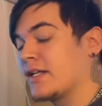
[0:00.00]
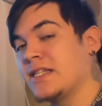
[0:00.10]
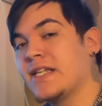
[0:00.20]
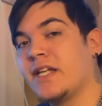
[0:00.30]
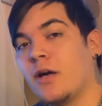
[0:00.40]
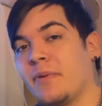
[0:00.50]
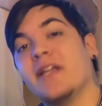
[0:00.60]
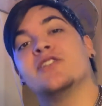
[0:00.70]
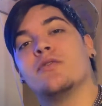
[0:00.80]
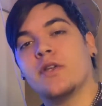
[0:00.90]
a lead up
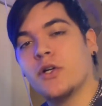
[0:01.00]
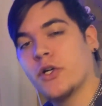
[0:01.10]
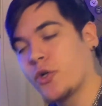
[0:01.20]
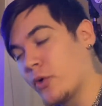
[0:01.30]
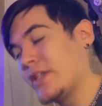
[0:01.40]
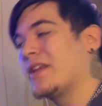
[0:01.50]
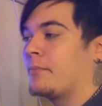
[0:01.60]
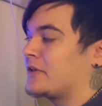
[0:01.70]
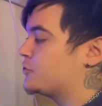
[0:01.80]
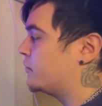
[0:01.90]
into the hook or lead
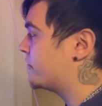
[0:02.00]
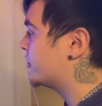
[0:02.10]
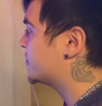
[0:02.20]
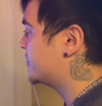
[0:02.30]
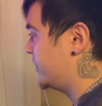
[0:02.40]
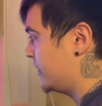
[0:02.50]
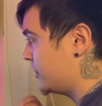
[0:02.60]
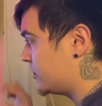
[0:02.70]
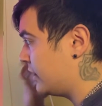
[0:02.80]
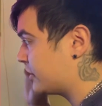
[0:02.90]
up into a verse.
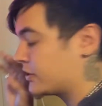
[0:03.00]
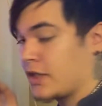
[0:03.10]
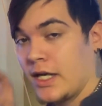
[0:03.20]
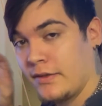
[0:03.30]
So let's